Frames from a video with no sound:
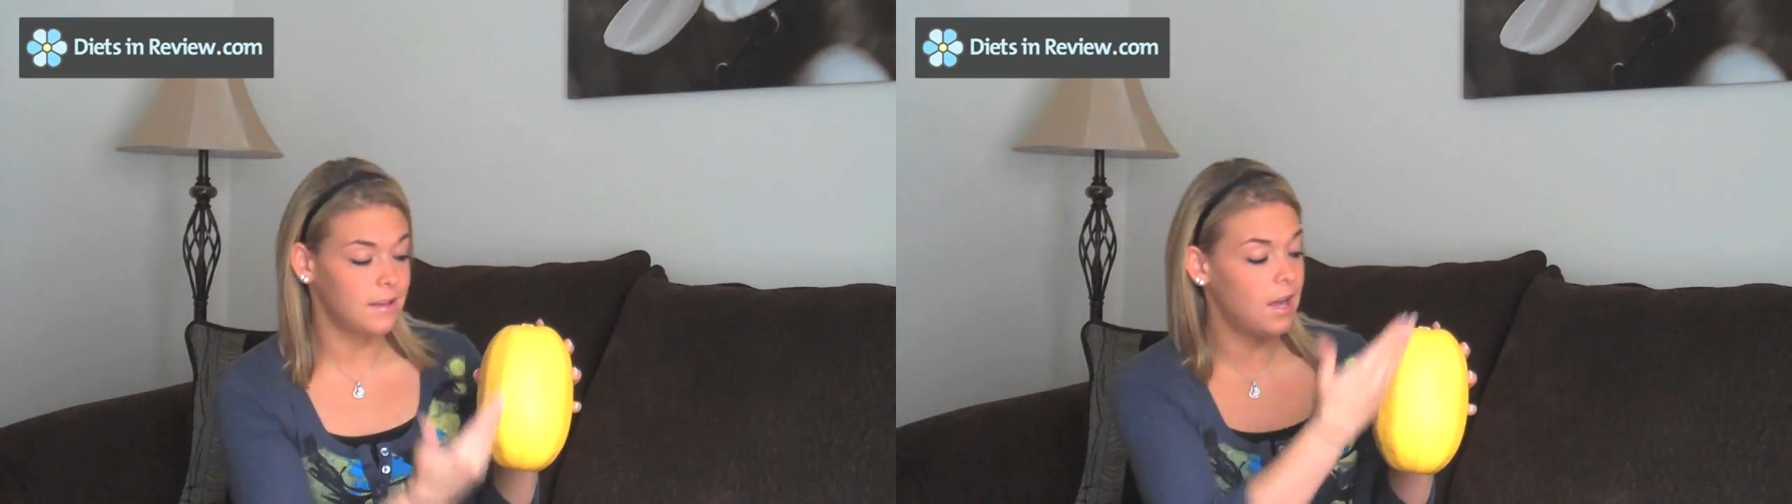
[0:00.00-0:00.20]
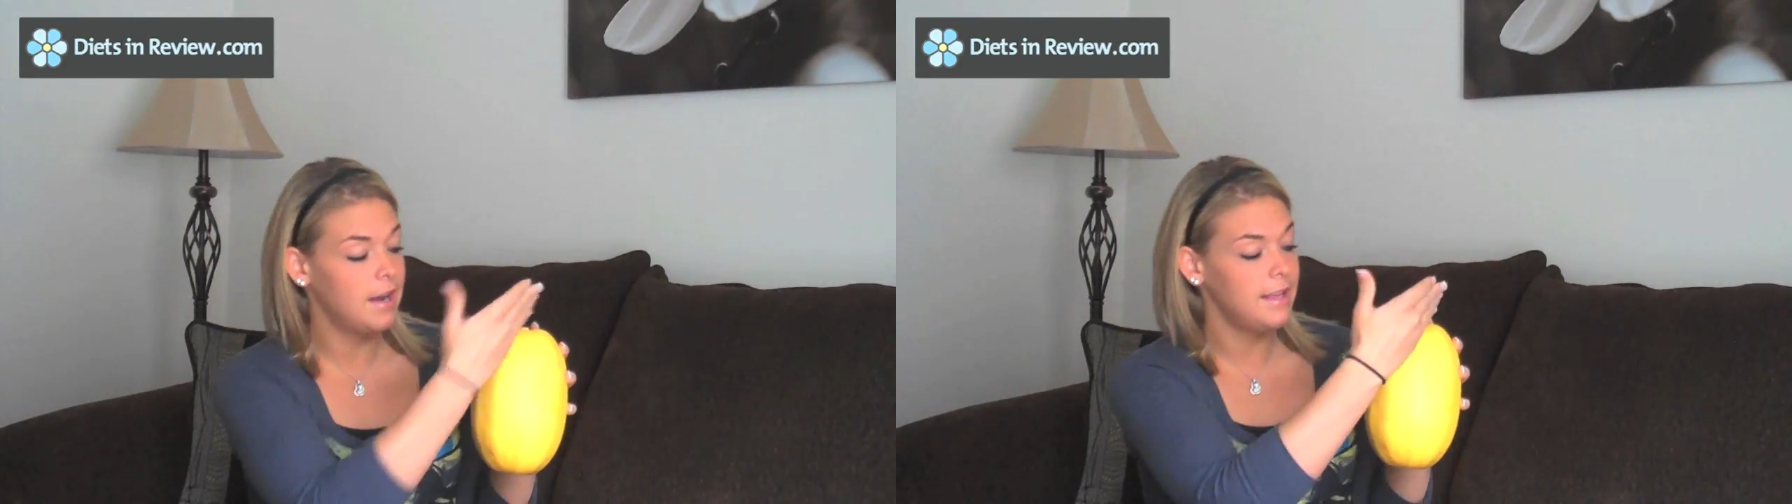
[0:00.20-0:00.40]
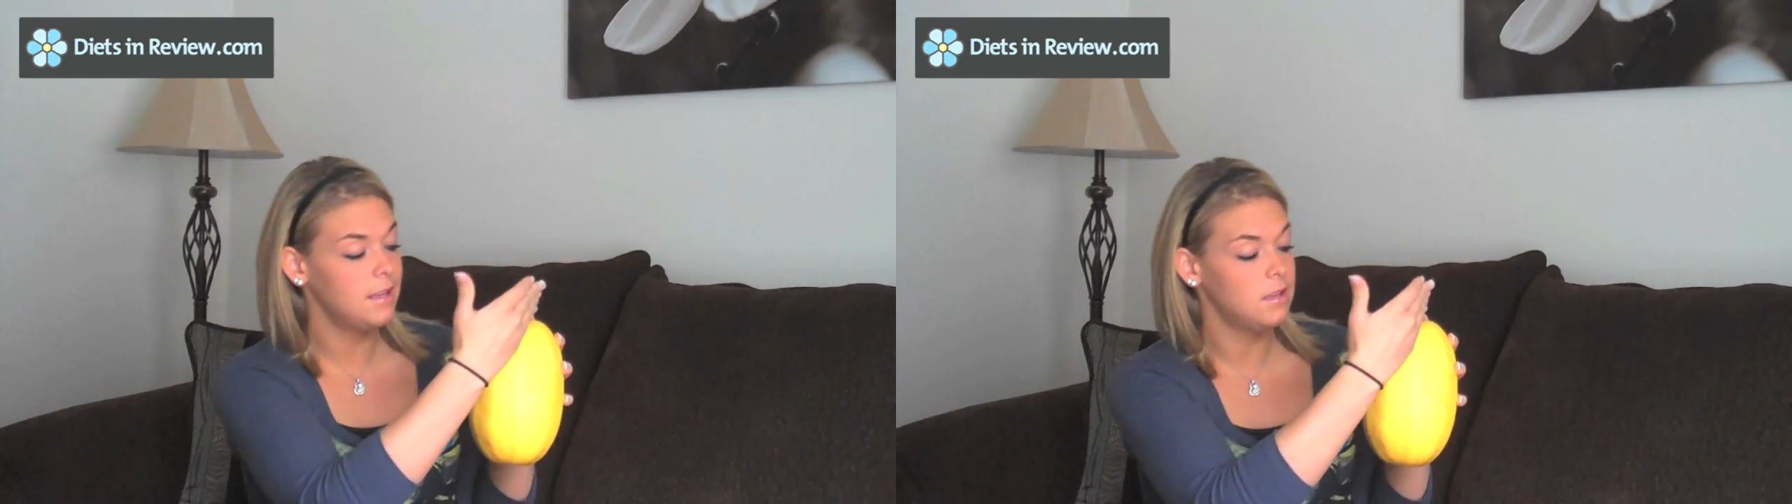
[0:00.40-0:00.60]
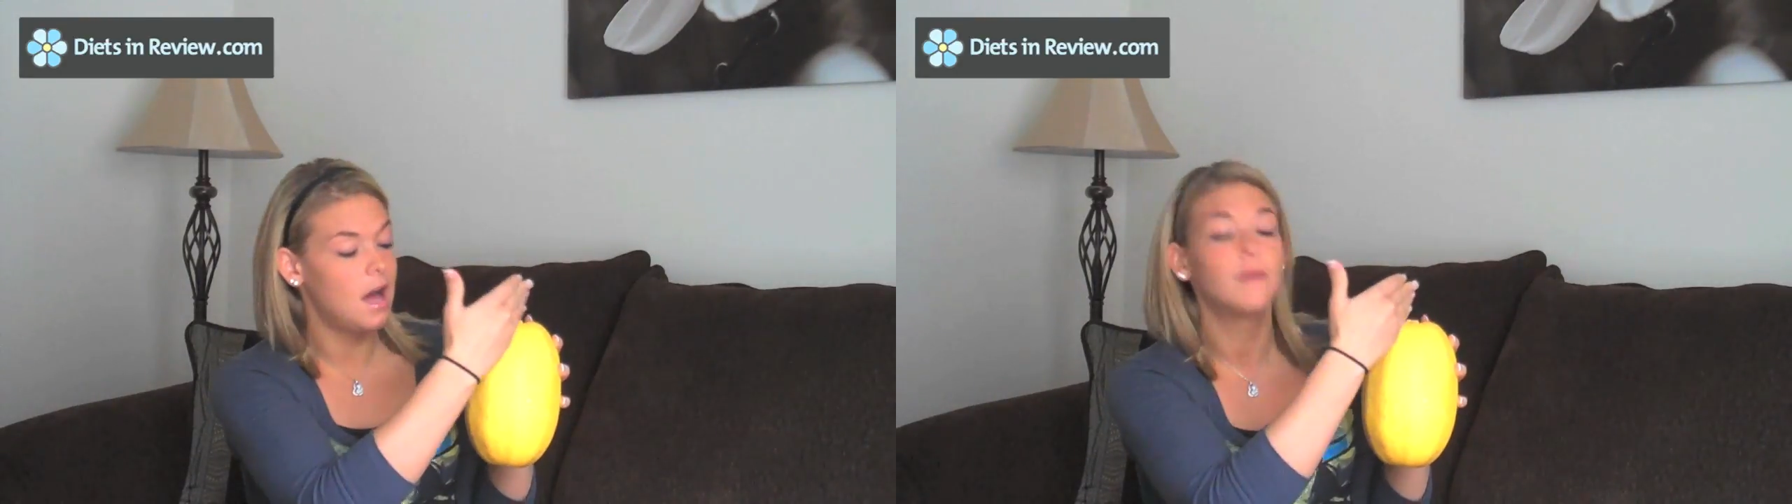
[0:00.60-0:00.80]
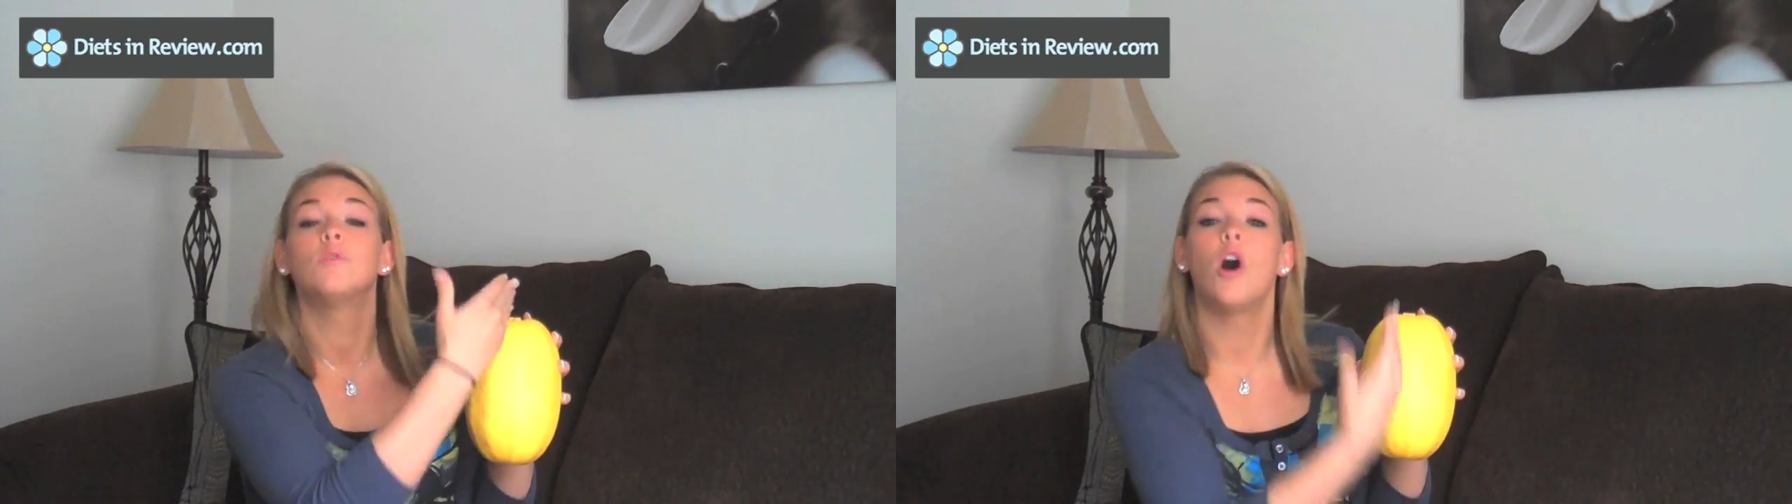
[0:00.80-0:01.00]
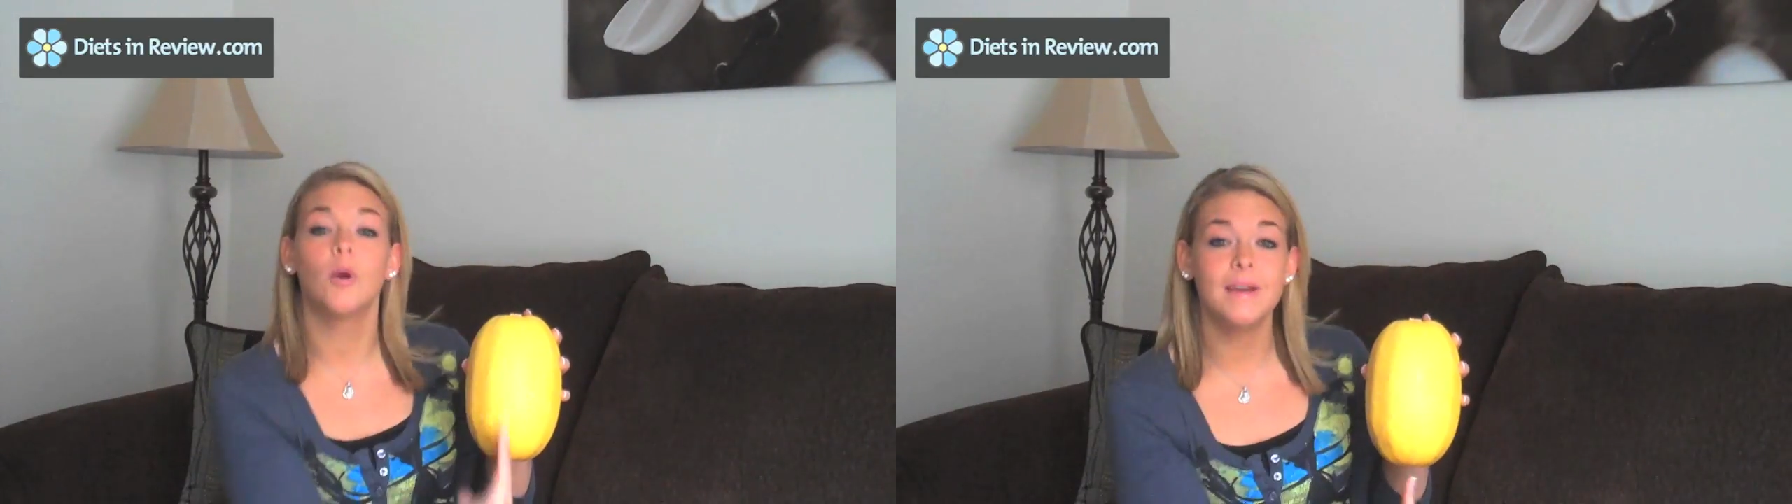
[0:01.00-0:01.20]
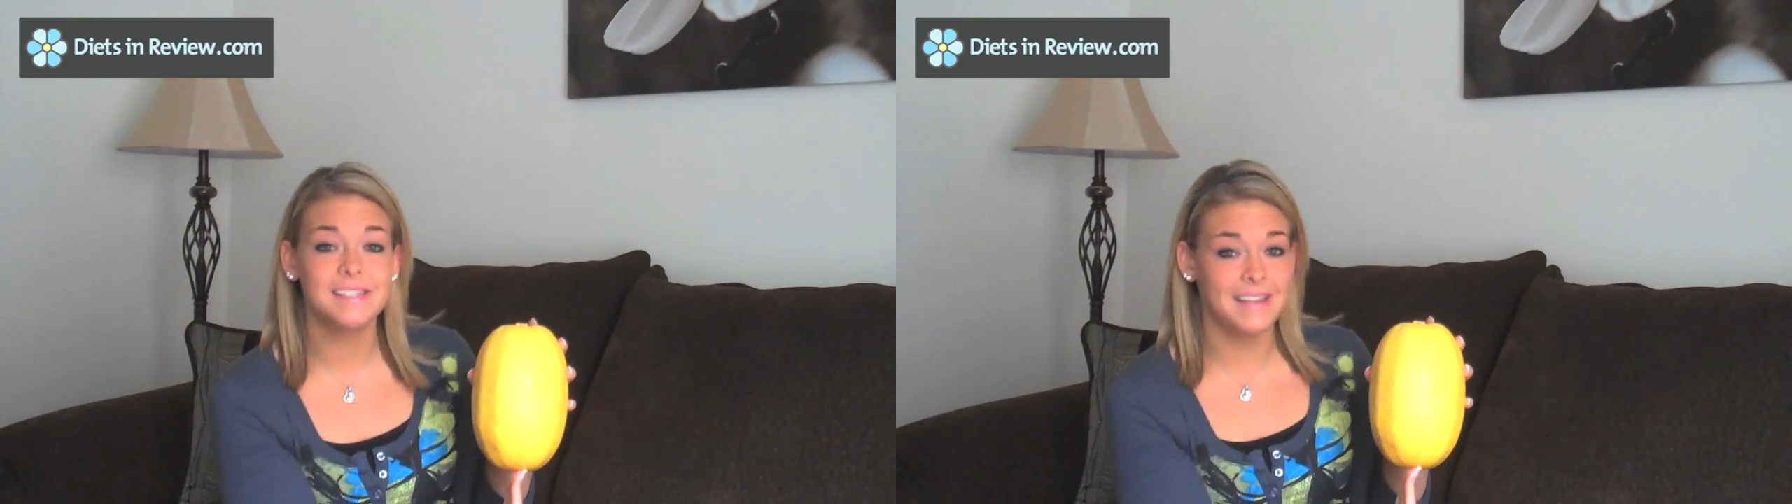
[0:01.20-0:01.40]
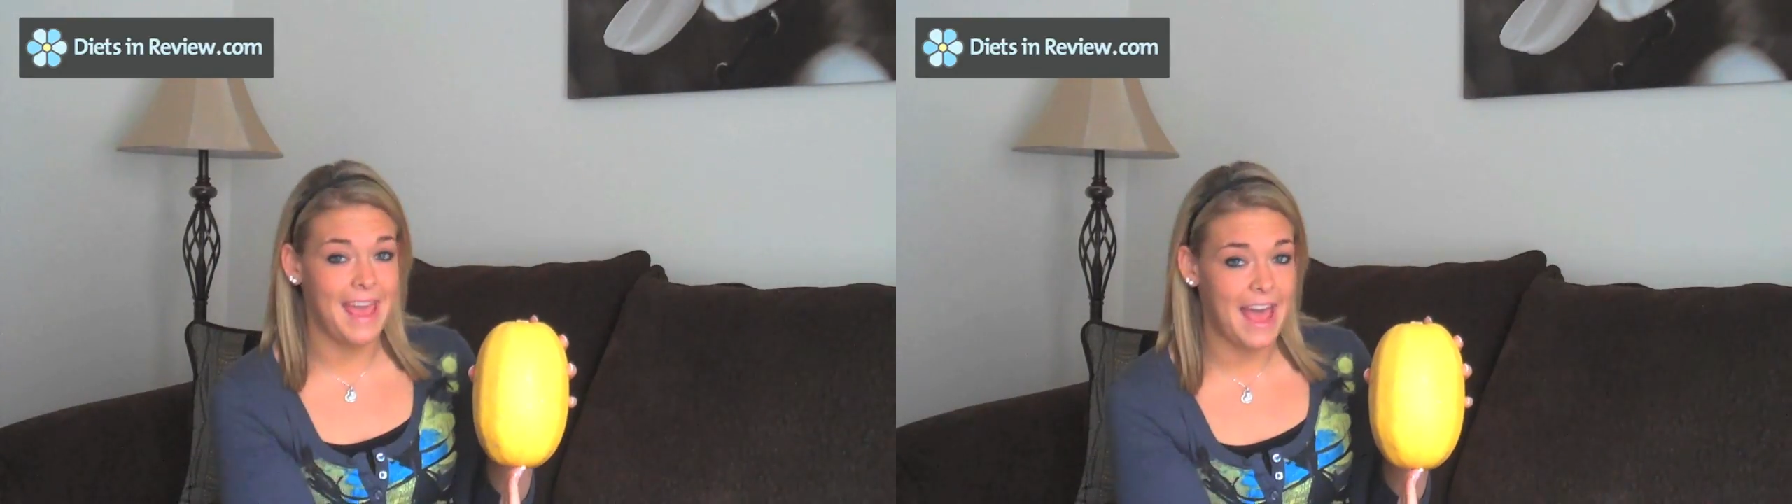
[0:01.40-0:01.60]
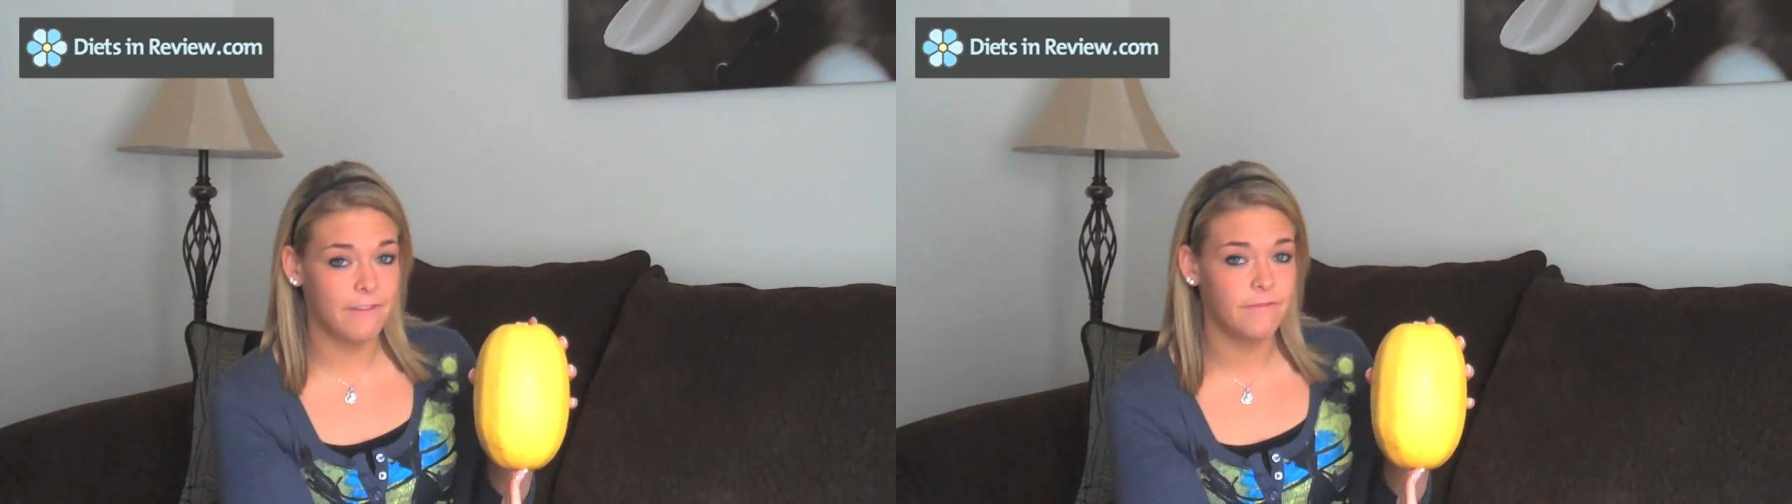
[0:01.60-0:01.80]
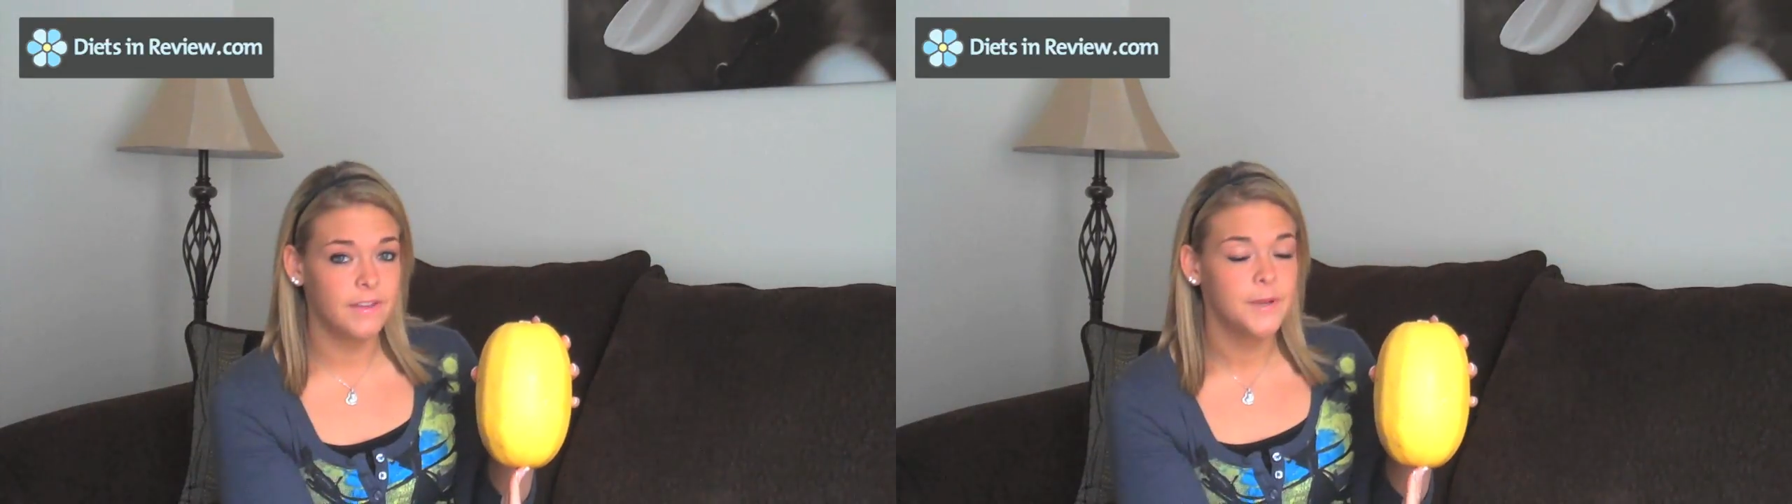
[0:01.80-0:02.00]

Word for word: cut it long ways in half.